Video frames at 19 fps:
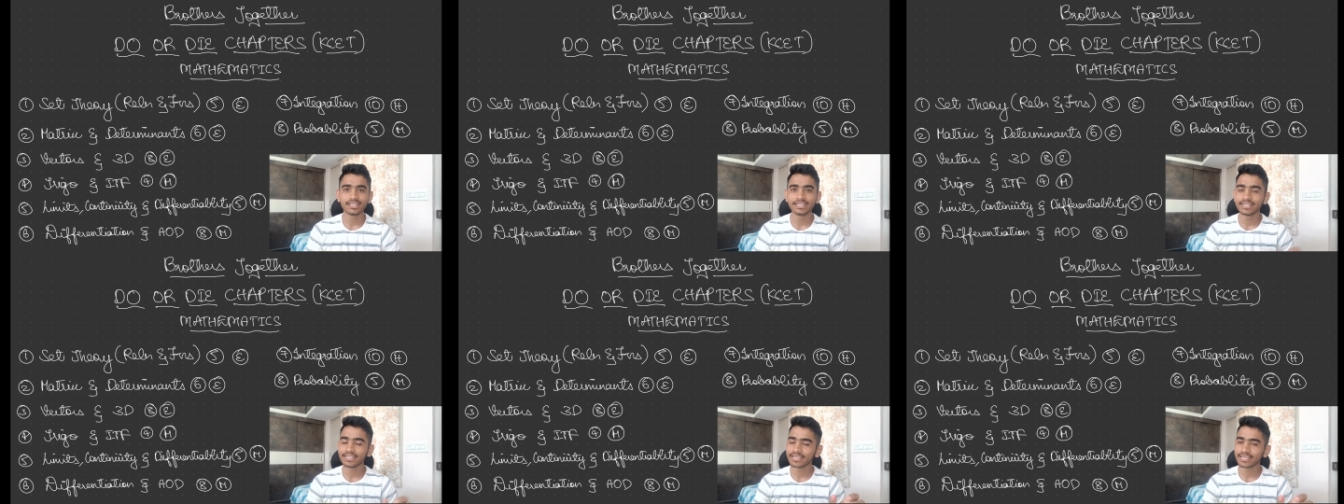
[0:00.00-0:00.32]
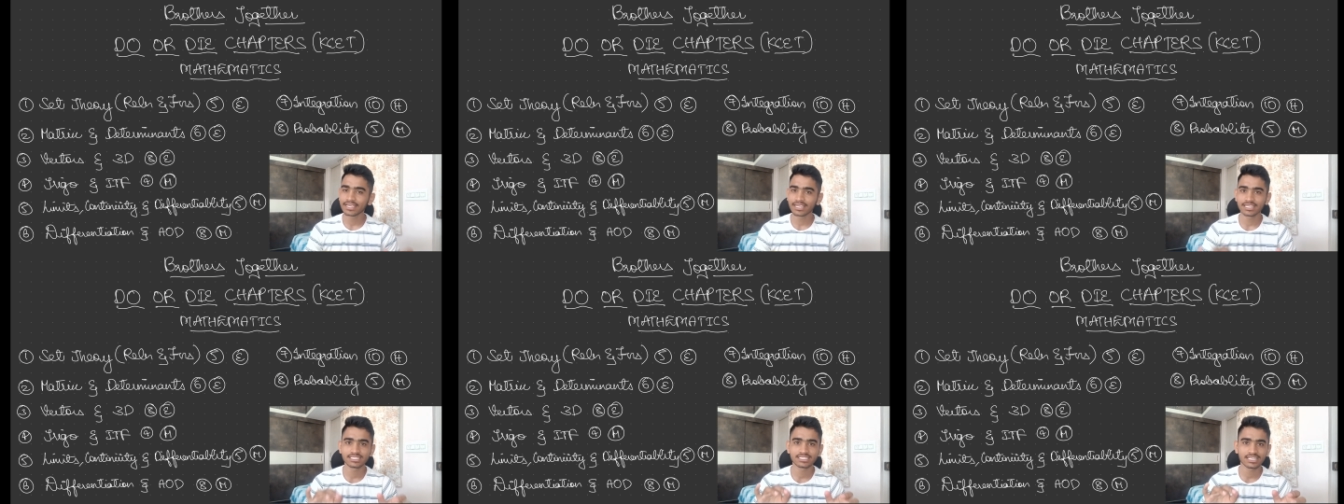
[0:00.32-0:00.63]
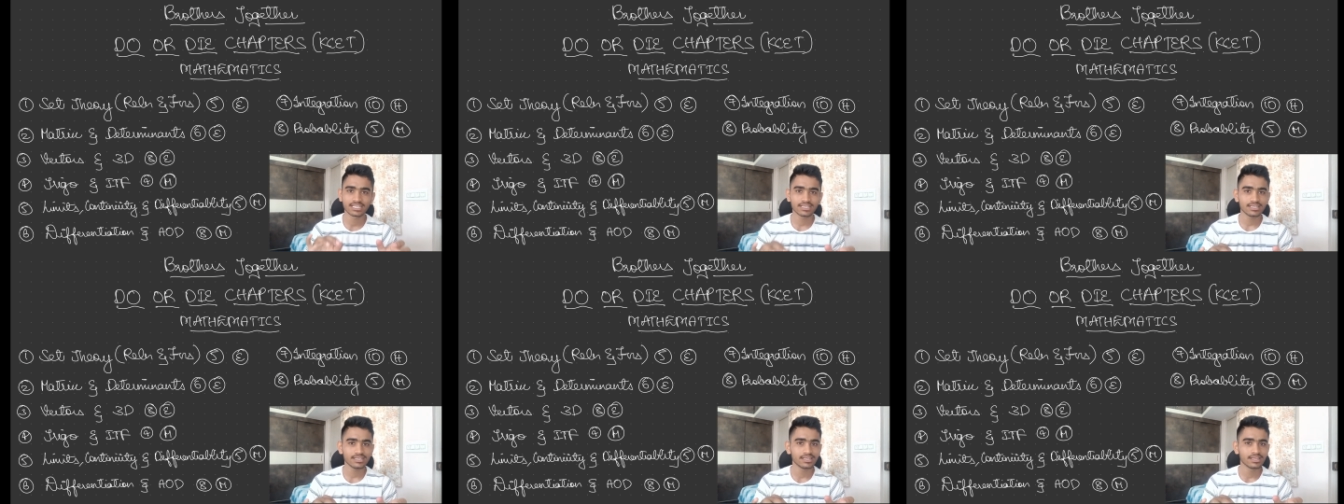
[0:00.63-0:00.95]

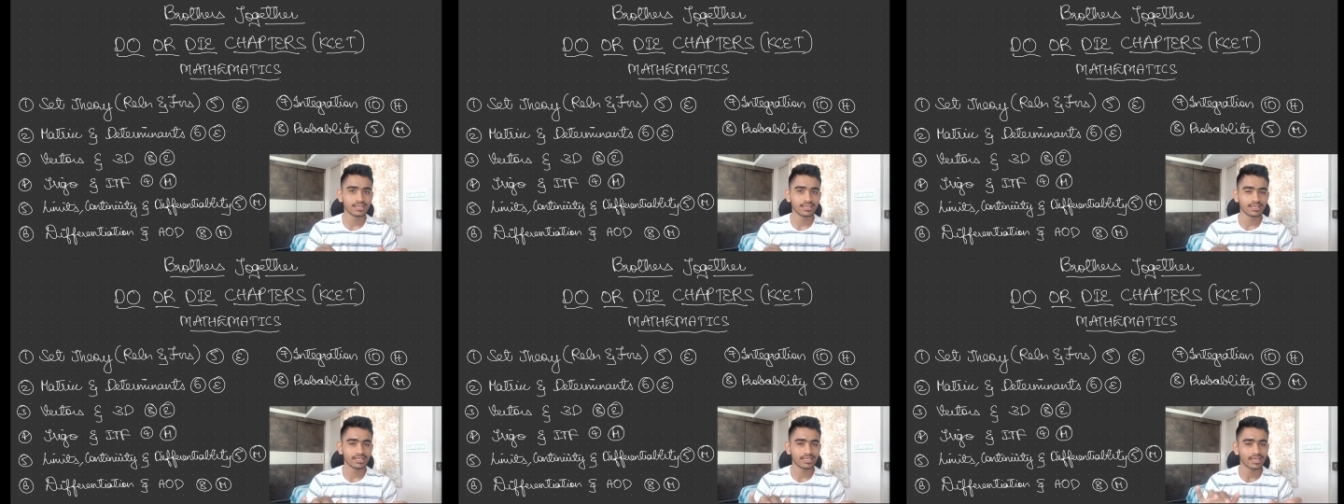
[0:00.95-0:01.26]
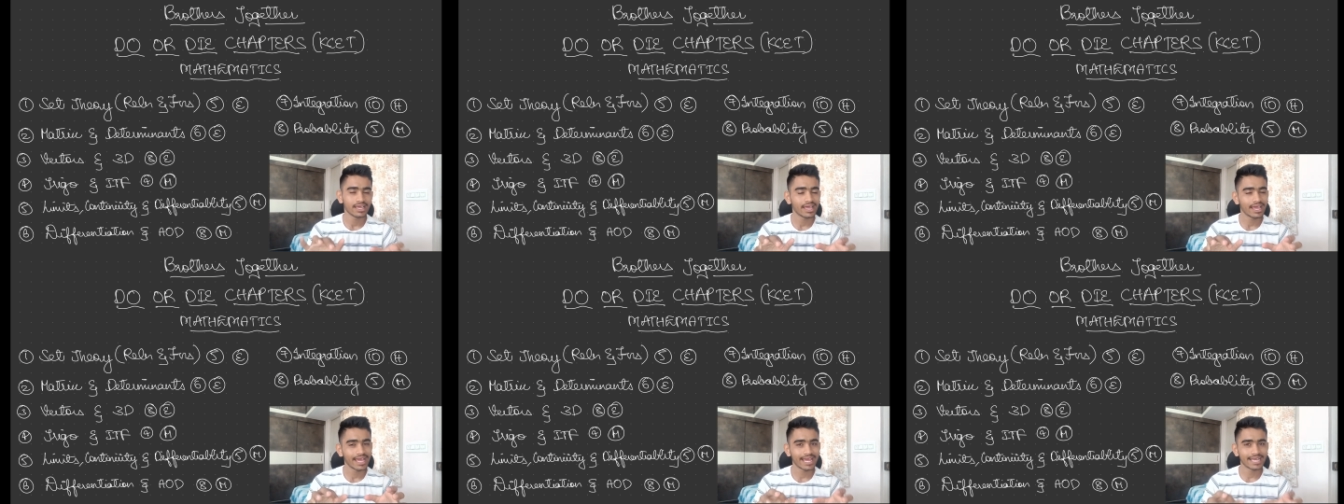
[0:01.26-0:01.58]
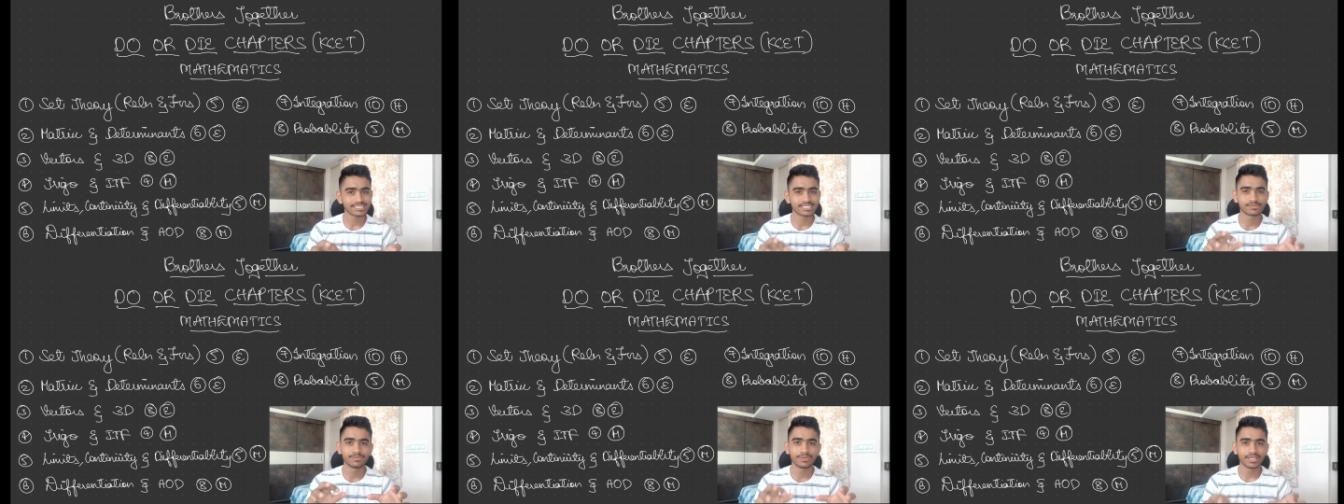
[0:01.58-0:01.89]
Integration
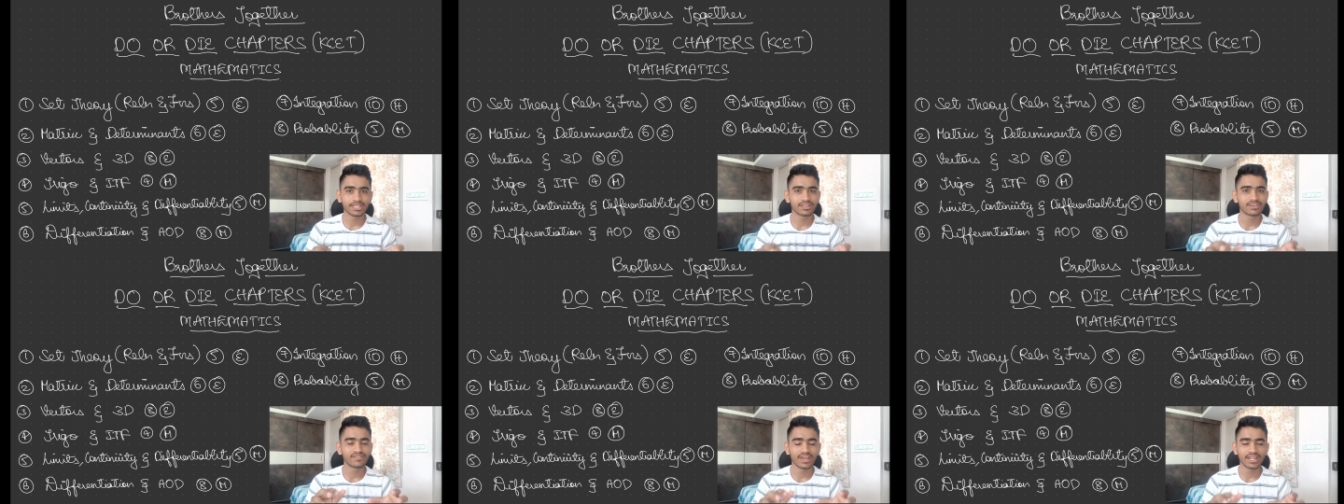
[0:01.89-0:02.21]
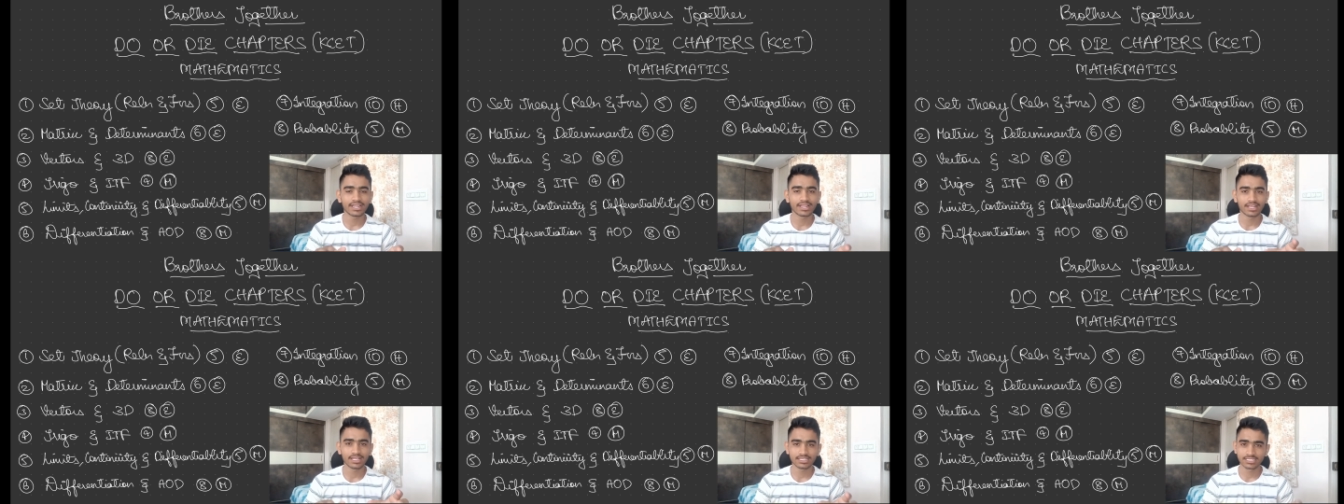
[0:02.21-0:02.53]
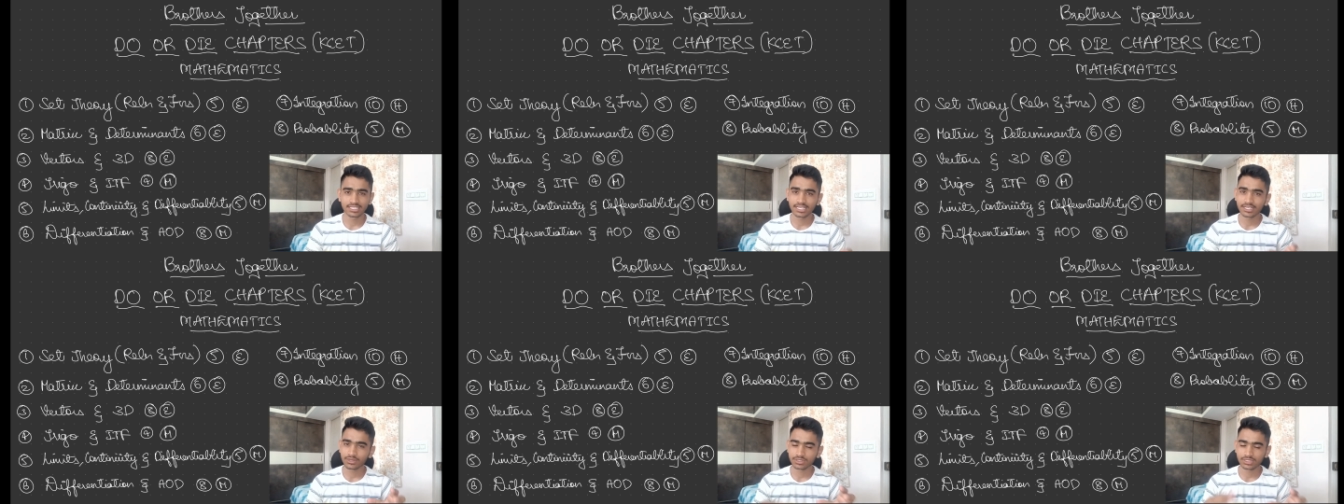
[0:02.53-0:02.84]
has been quite
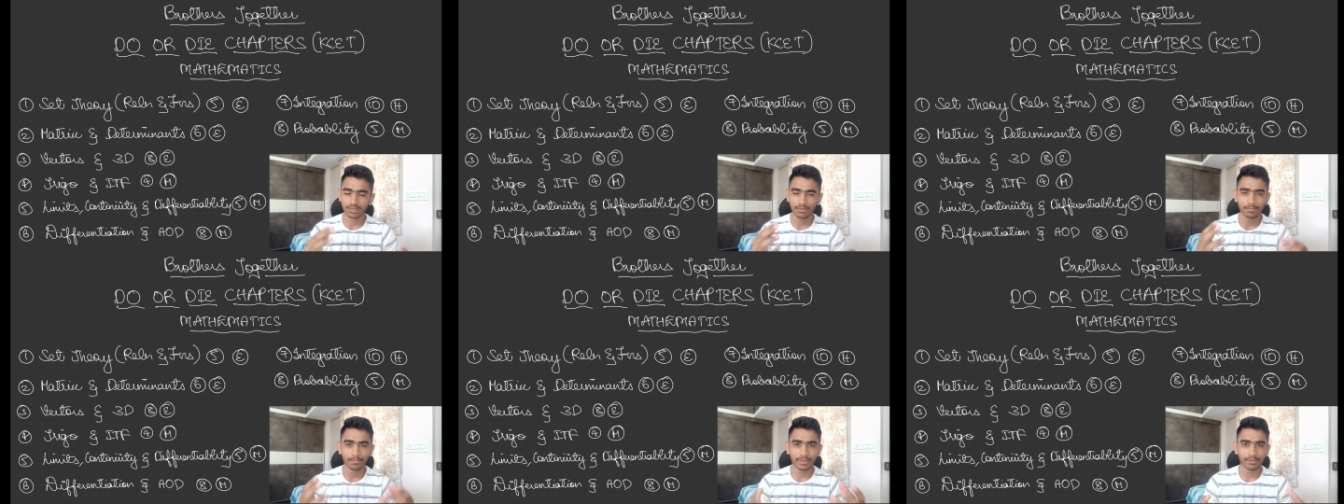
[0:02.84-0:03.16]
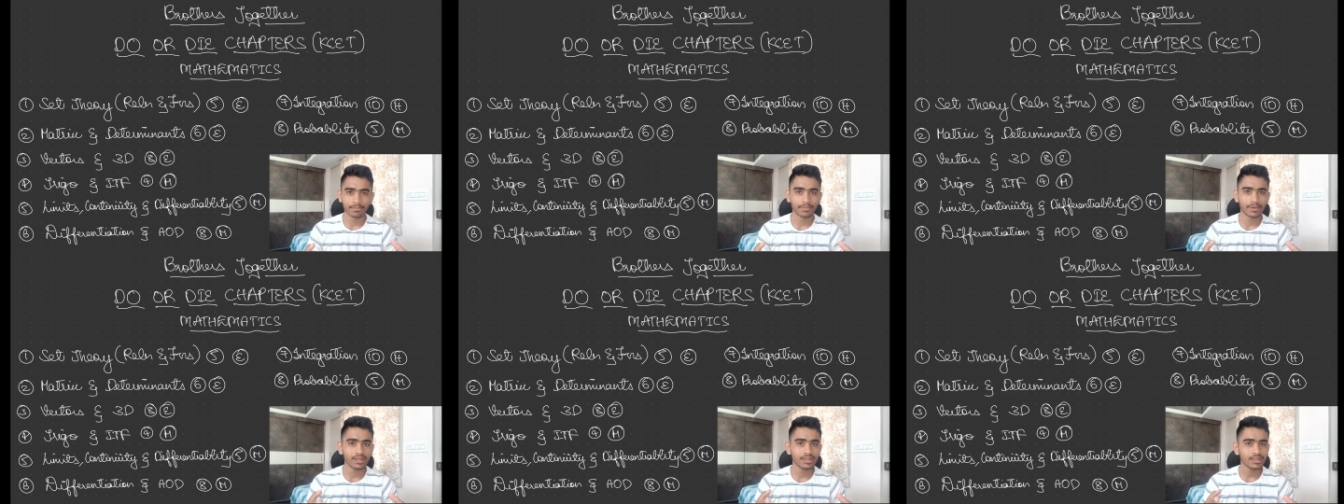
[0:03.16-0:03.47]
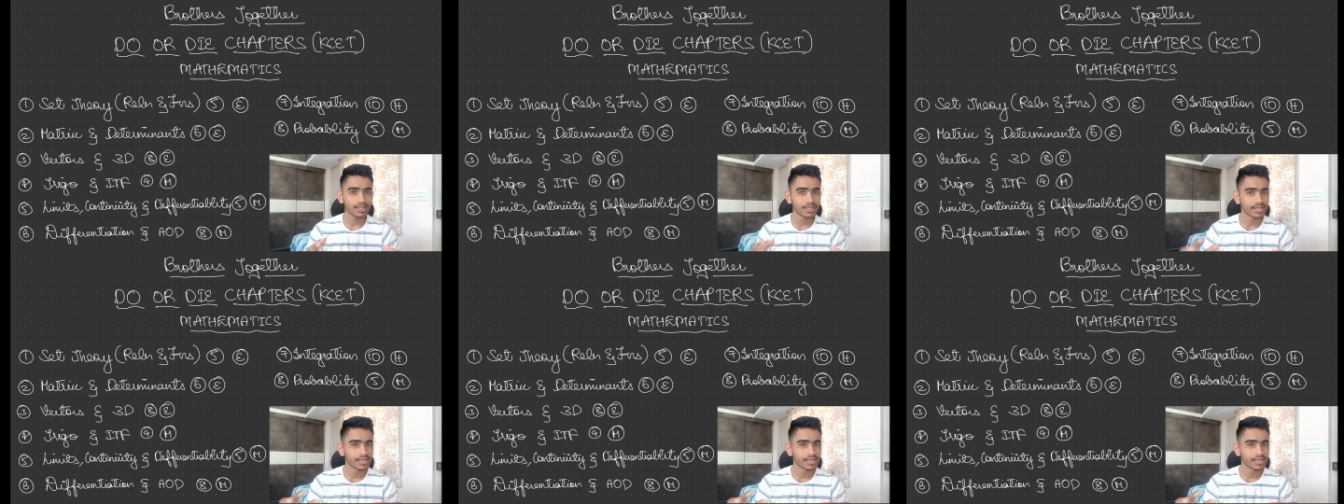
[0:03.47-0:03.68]
allergic to some people.